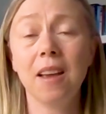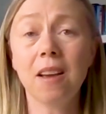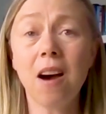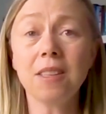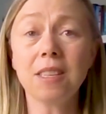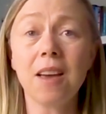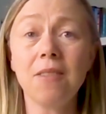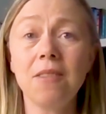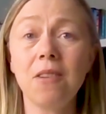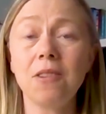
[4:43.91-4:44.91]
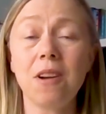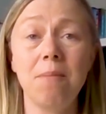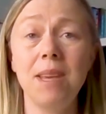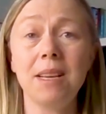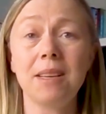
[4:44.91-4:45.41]
cut down on our
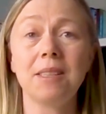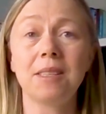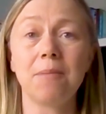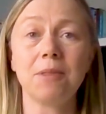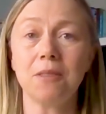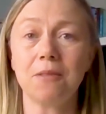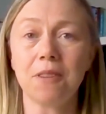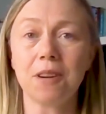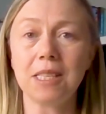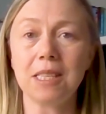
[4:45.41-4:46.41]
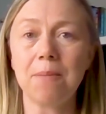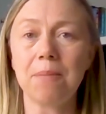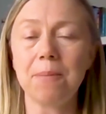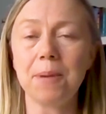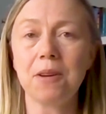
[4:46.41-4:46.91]
meat consumption, for
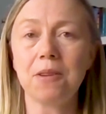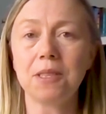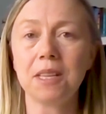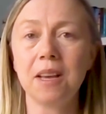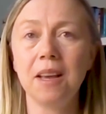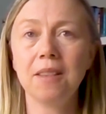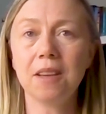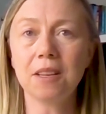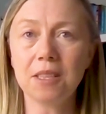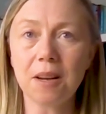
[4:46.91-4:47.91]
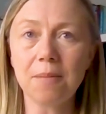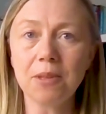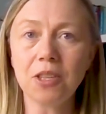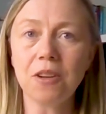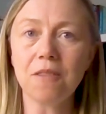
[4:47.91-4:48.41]
example, because the
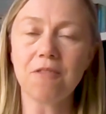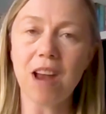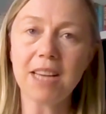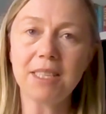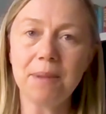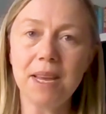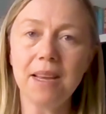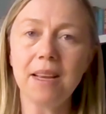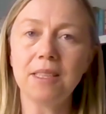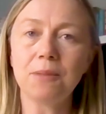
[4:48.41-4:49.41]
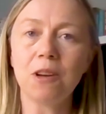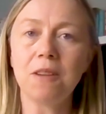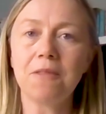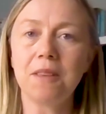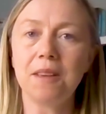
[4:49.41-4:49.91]
consumption of red meat is
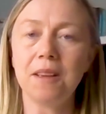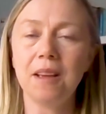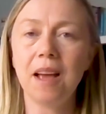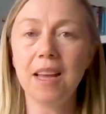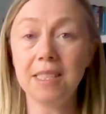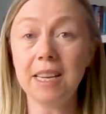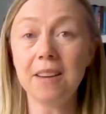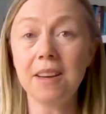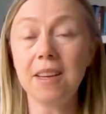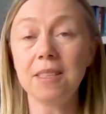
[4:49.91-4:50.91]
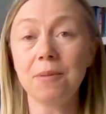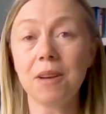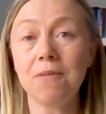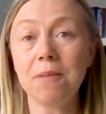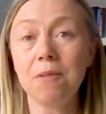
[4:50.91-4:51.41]
and dairy is
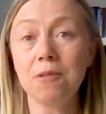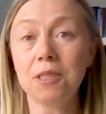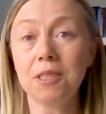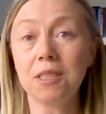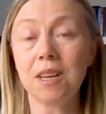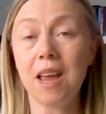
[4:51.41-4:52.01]
one of the most